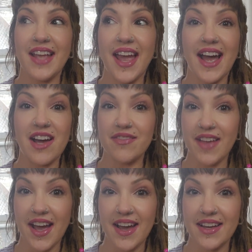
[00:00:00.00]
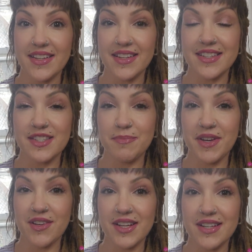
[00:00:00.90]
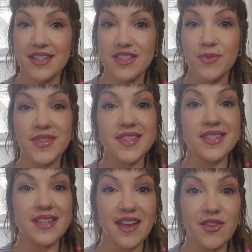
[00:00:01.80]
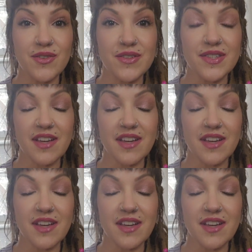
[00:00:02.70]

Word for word: have had experience with sales.